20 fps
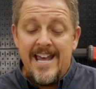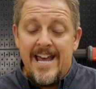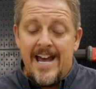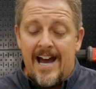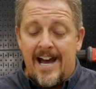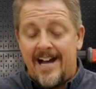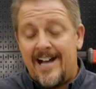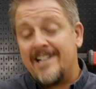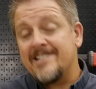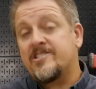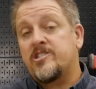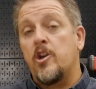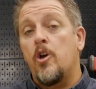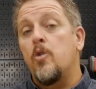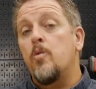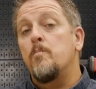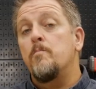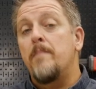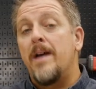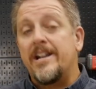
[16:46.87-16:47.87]
Uh,
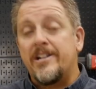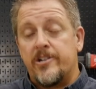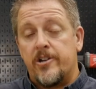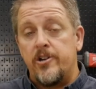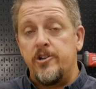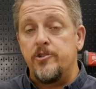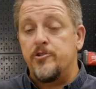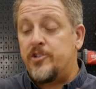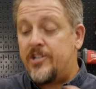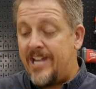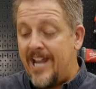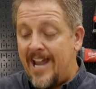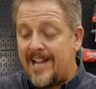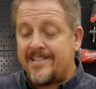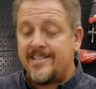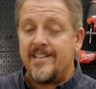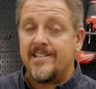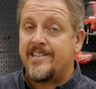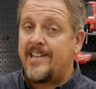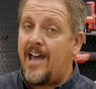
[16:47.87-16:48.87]
so make sure you check
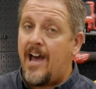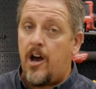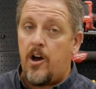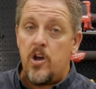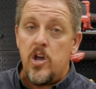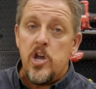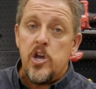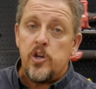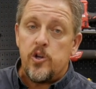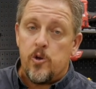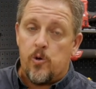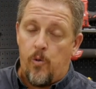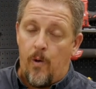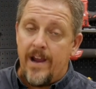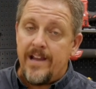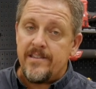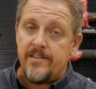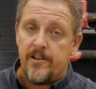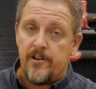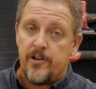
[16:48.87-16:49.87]
this out.
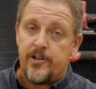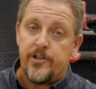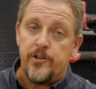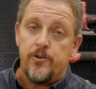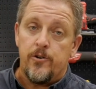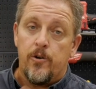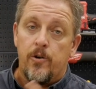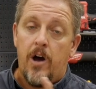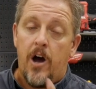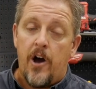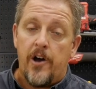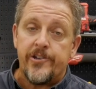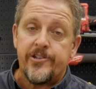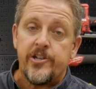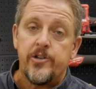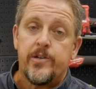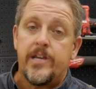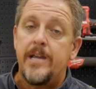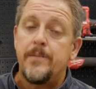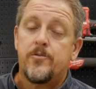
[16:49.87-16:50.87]
Great little tool.
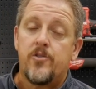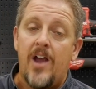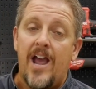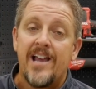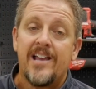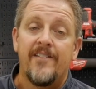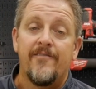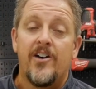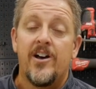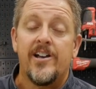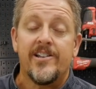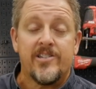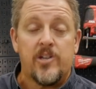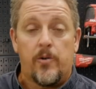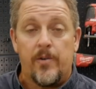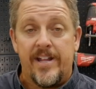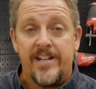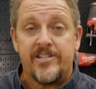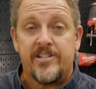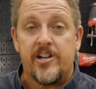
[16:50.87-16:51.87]
Also keep track of us on
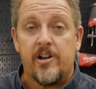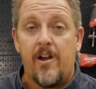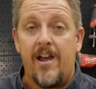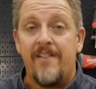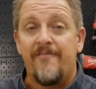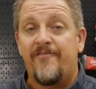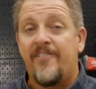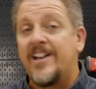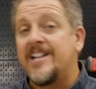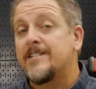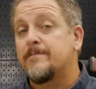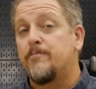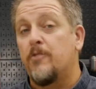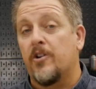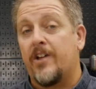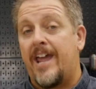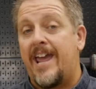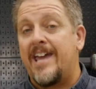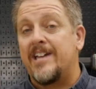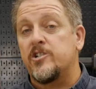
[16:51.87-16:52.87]
Instagram,
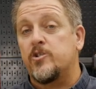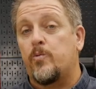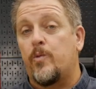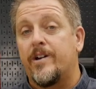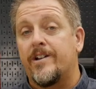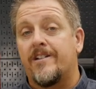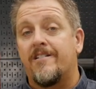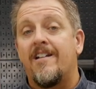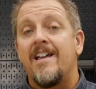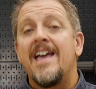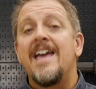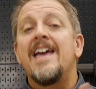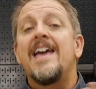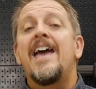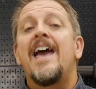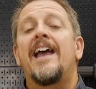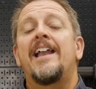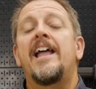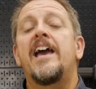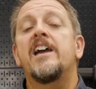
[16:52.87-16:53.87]
Facebook, and Twitter.
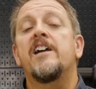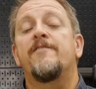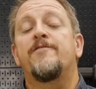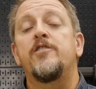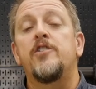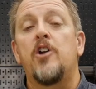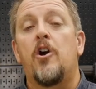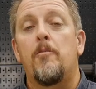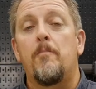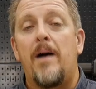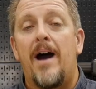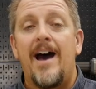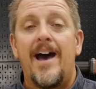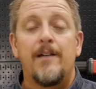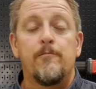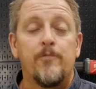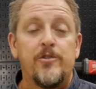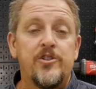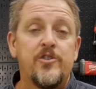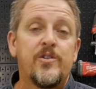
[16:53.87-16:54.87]
And hey, if you don't
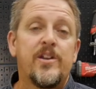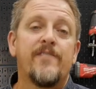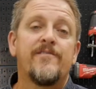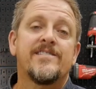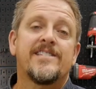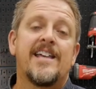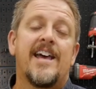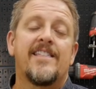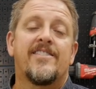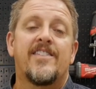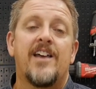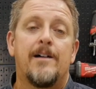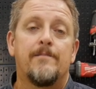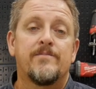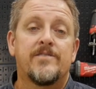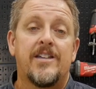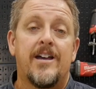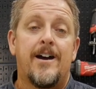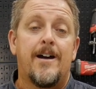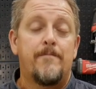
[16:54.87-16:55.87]
mind, would you give us that
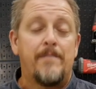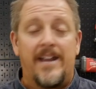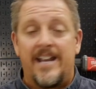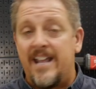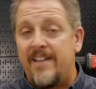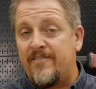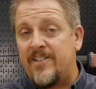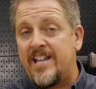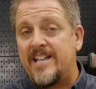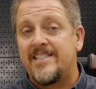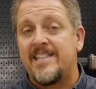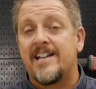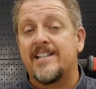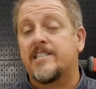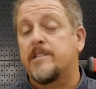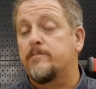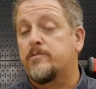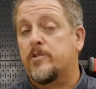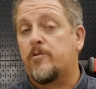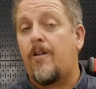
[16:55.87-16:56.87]
thumbs up and even hit that
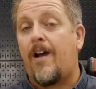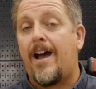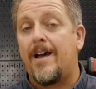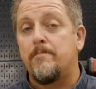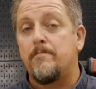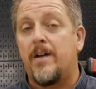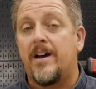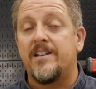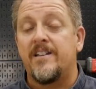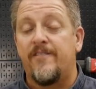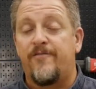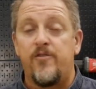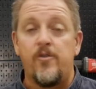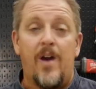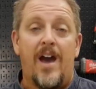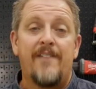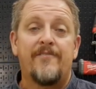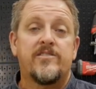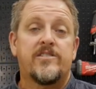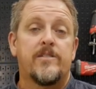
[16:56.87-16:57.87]
subscribe button if you
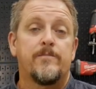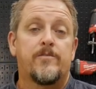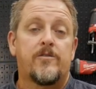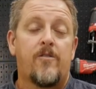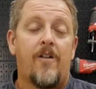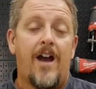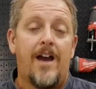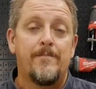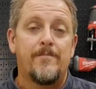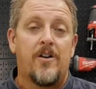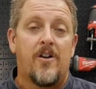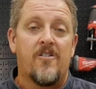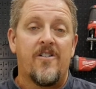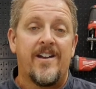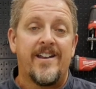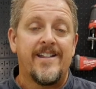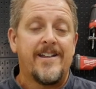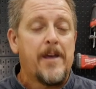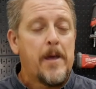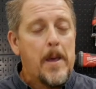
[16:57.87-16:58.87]
haven't subscribed
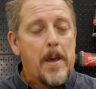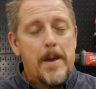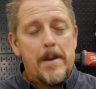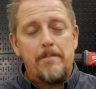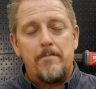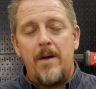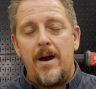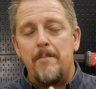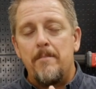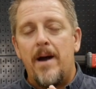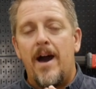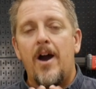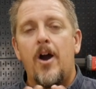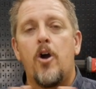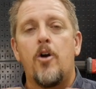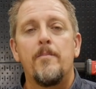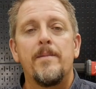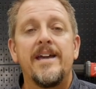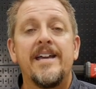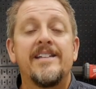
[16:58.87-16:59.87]
already? But by
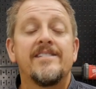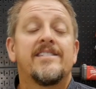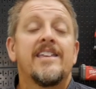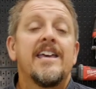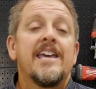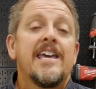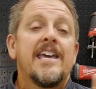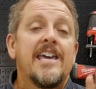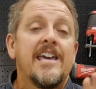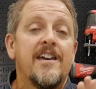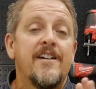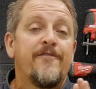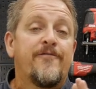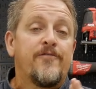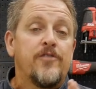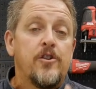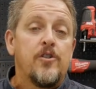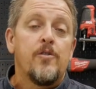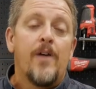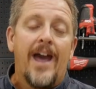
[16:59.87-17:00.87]
all means, if
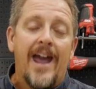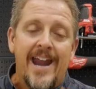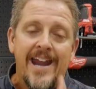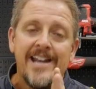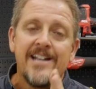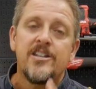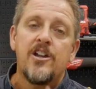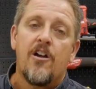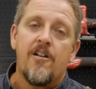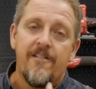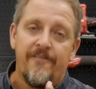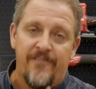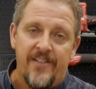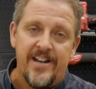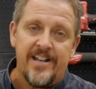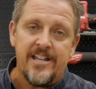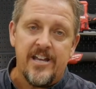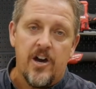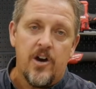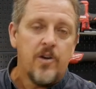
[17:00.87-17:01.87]
you hated our
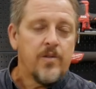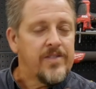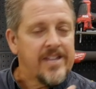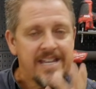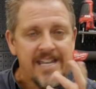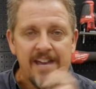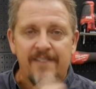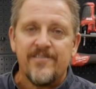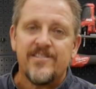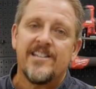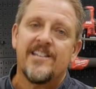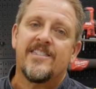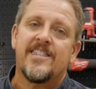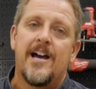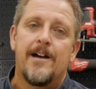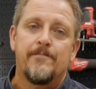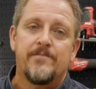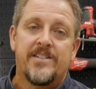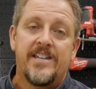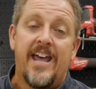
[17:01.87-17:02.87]
video, then give us a
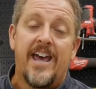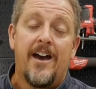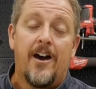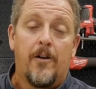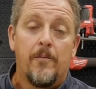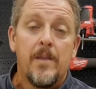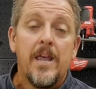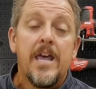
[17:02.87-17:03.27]
thumbs down.